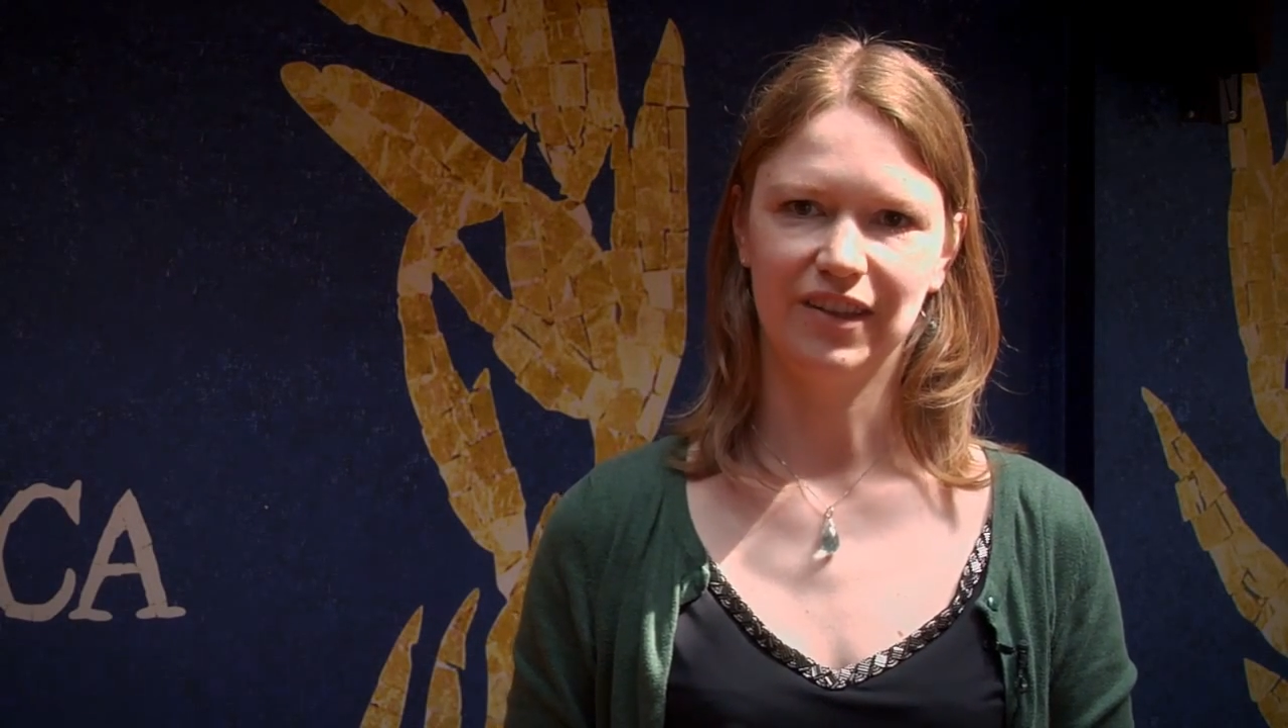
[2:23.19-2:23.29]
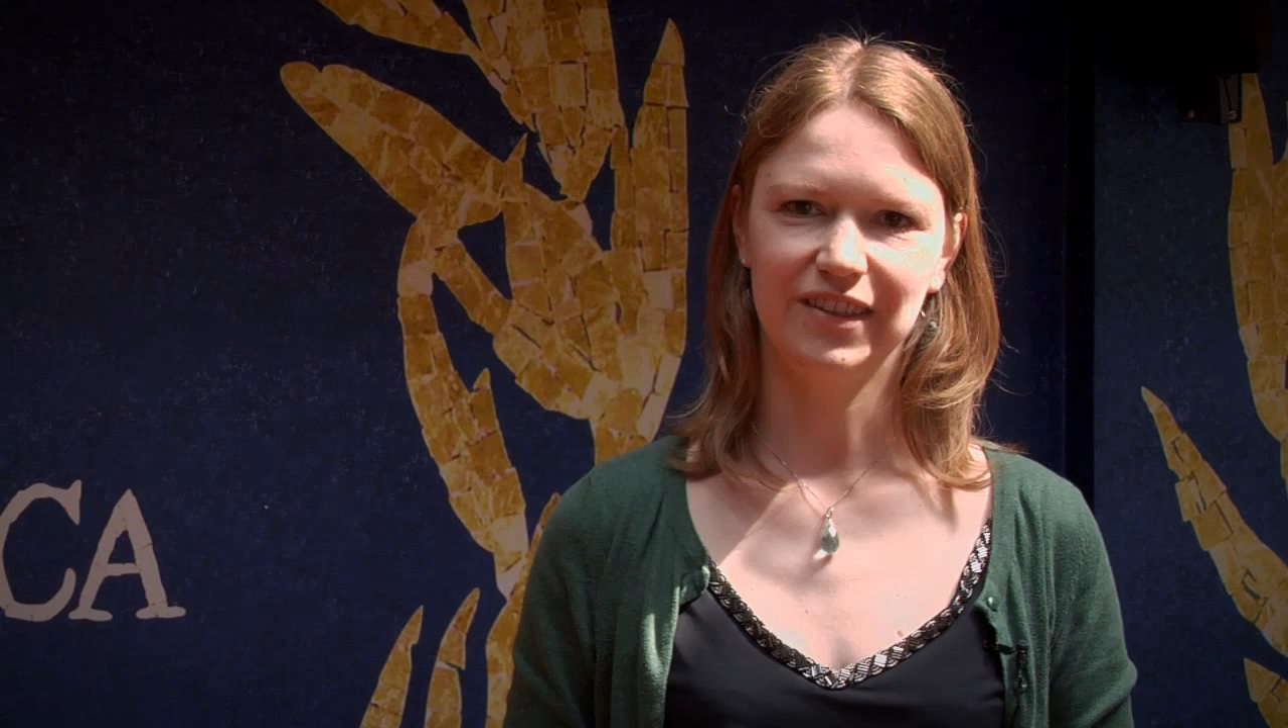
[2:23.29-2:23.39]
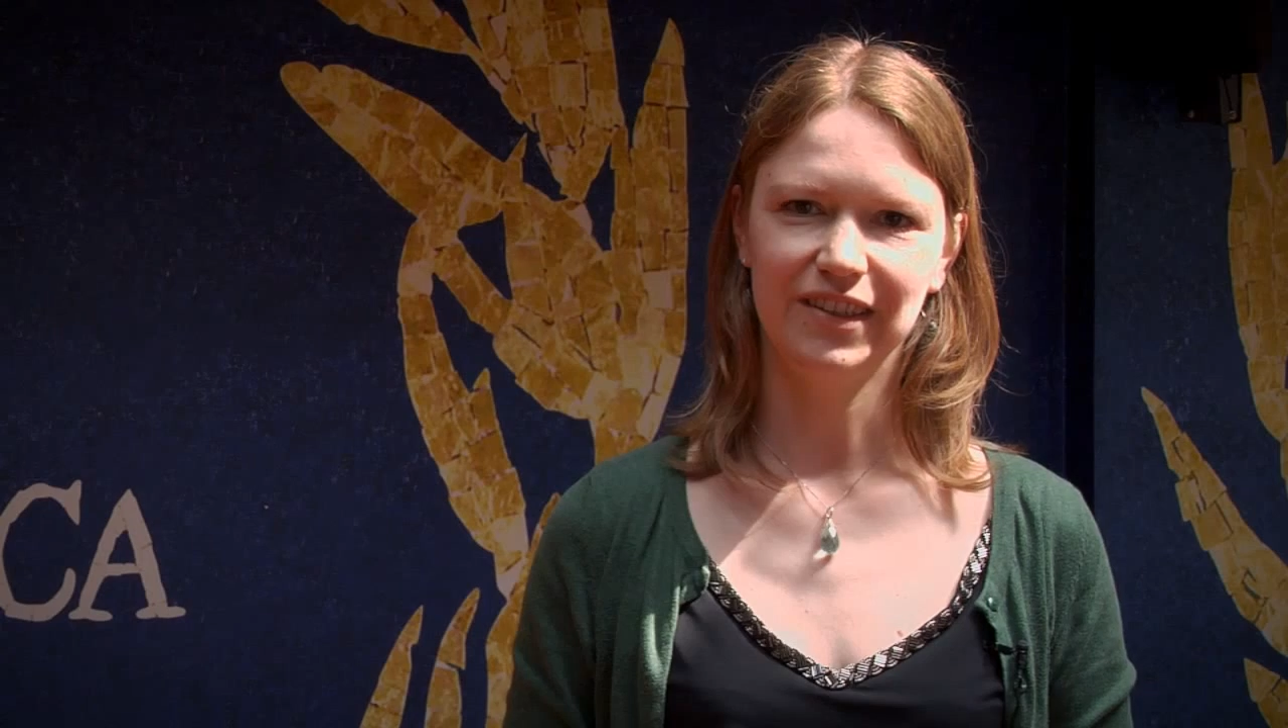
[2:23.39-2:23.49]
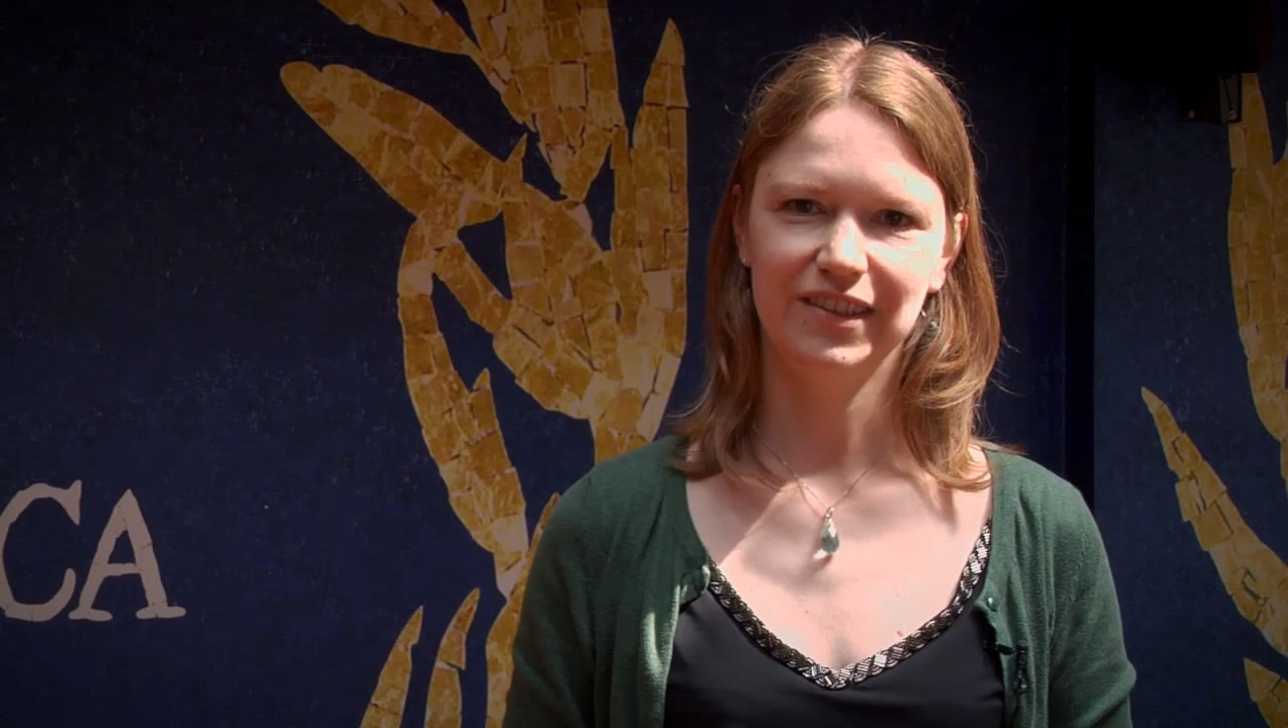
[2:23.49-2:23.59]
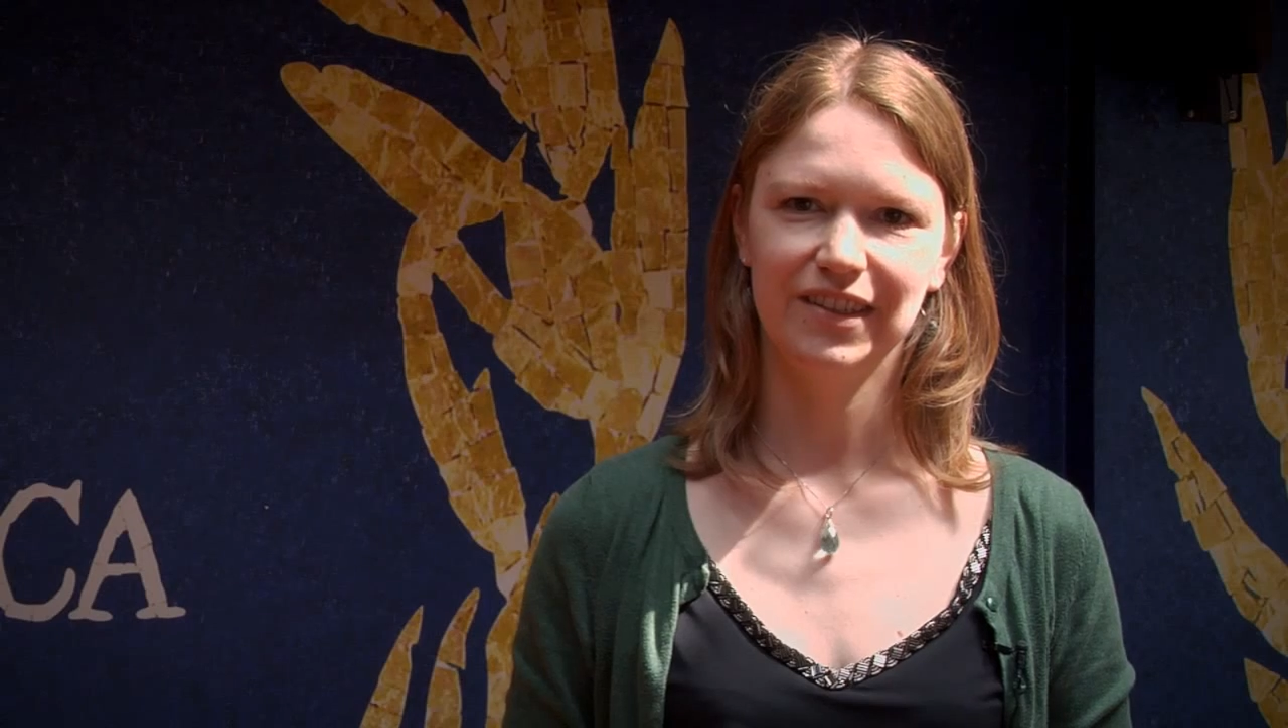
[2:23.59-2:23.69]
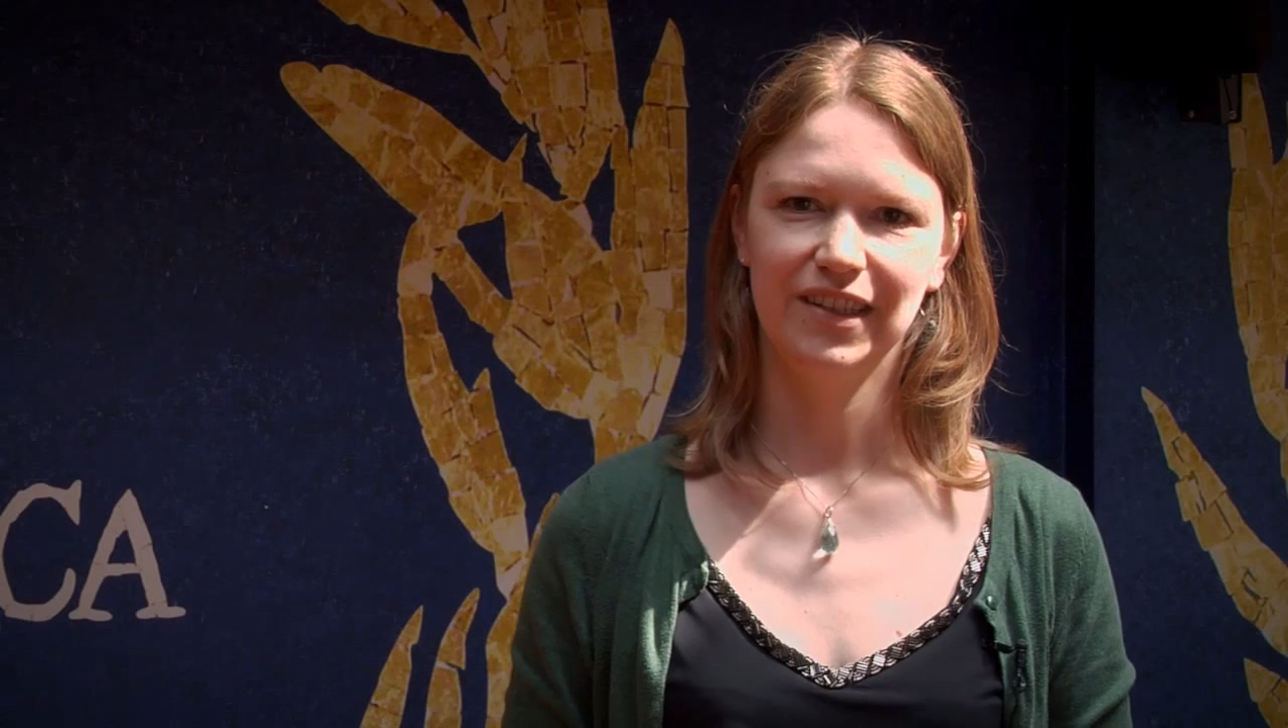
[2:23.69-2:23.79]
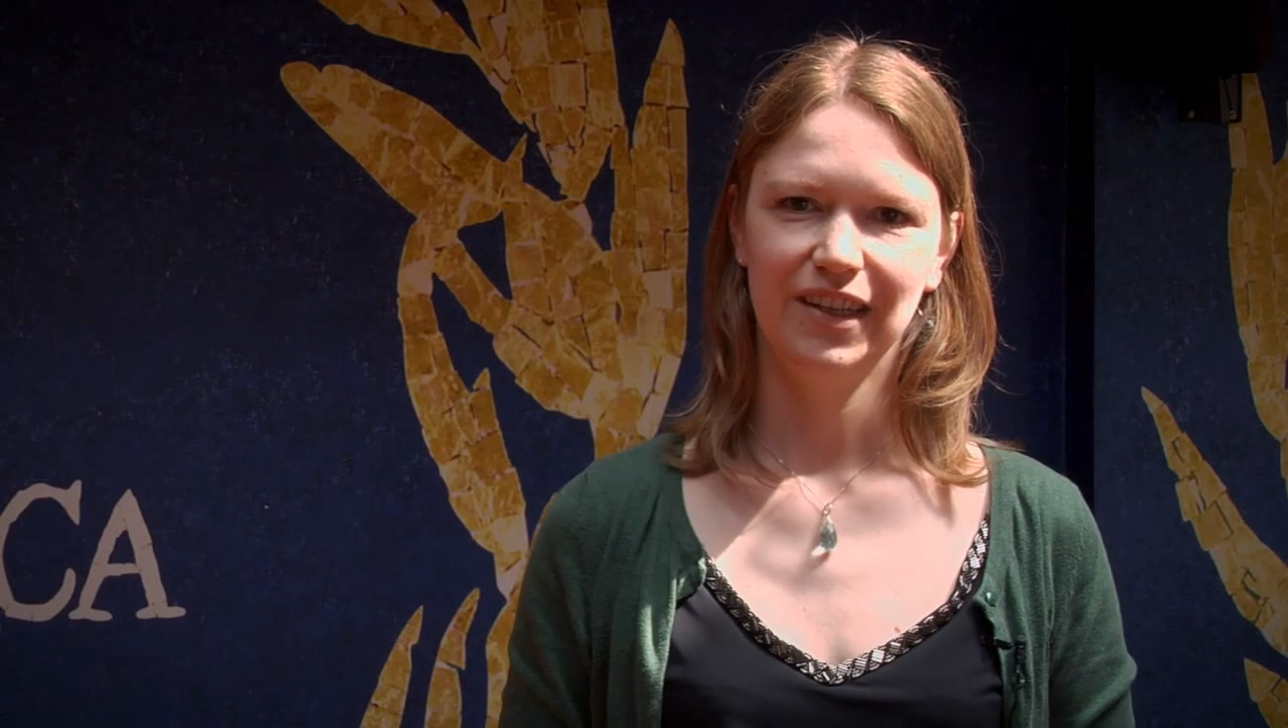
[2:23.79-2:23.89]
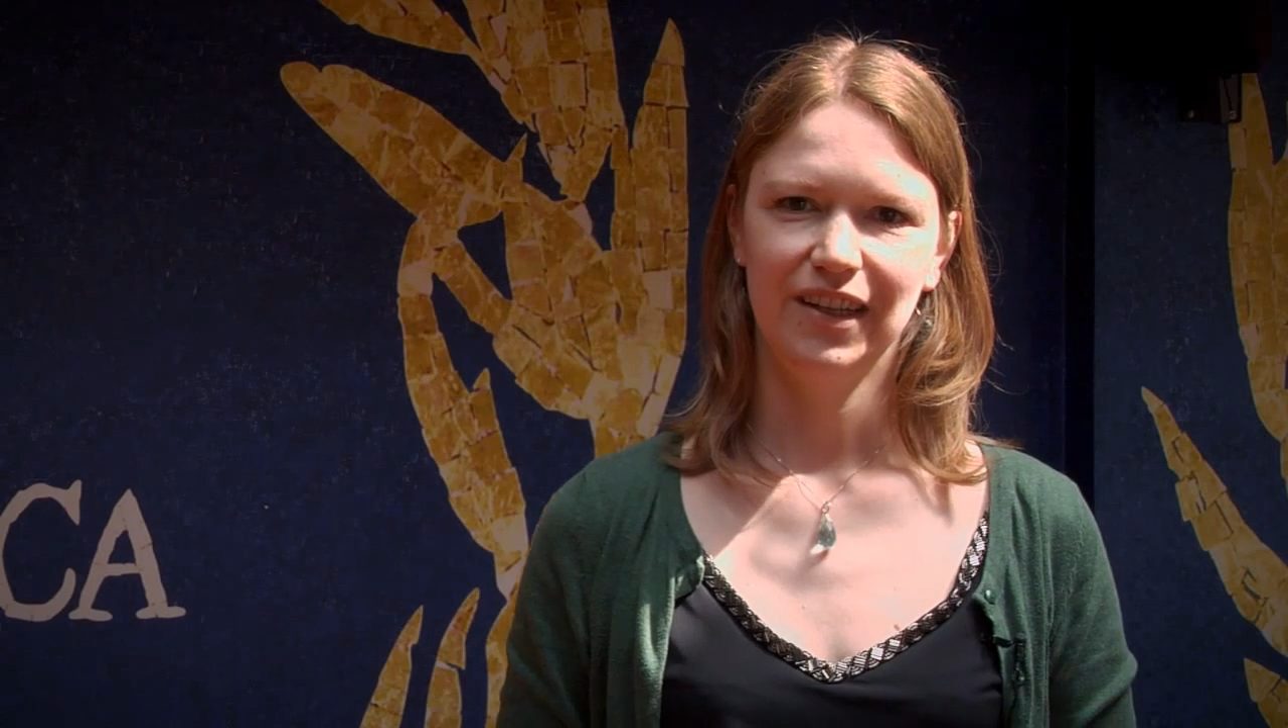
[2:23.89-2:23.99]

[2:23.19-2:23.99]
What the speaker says: judges,